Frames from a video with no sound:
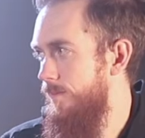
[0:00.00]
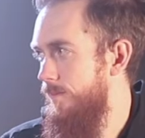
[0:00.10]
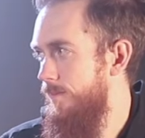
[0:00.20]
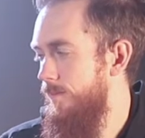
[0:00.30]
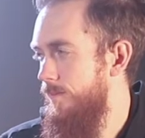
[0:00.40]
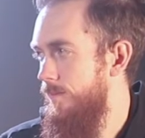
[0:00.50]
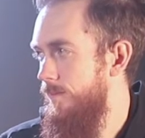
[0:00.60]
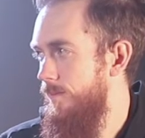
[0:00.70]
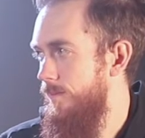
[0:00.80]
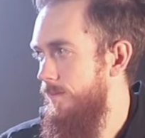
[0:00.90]

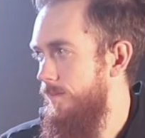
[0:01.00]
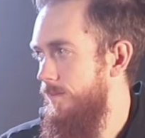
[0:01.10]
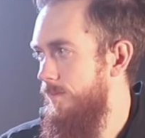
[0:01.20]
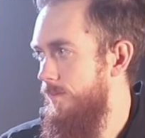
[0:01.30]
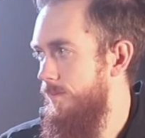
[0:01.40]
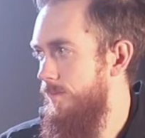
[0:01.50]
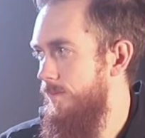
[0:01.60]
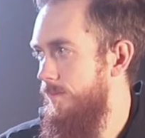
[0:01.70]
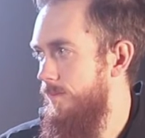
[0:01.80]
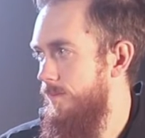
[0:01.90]

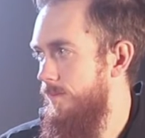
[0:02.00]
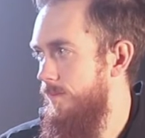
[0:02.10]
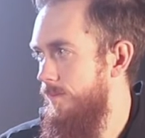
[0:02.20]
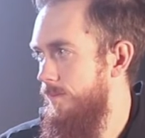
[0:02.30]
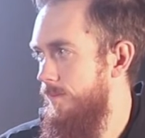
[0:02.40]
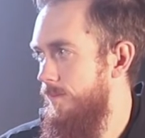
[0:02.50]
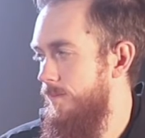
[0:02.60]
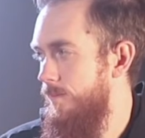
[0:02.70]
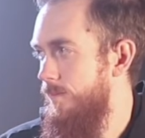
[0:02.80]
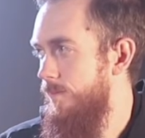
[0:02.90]

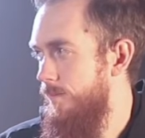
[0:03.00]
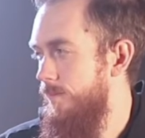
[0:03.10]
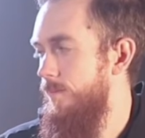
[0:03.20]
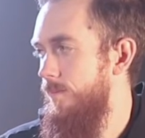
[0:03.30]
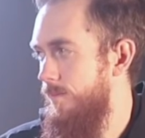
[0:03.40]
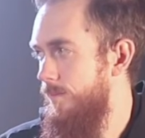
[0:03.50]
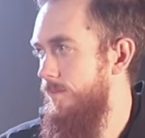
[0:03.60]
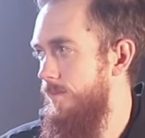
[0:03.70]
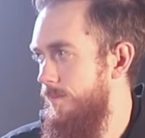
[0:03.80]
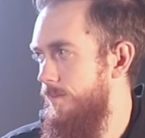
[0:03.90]

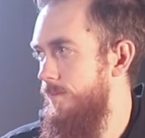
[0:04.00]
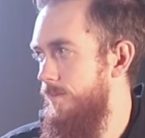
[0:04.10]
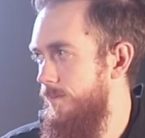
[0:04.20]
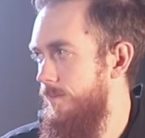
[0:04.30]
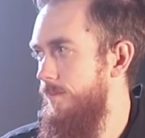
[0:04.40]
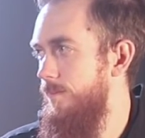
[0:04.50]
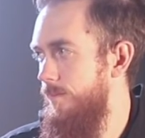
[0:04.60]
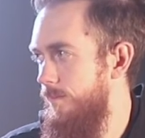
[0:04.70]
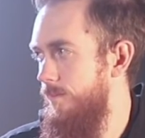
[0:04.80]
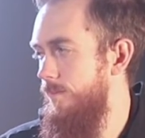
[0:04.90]

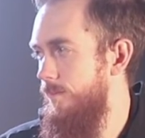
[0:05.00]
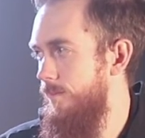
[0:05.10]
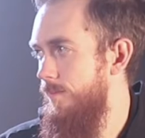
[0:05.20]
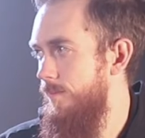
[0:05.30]
(silent)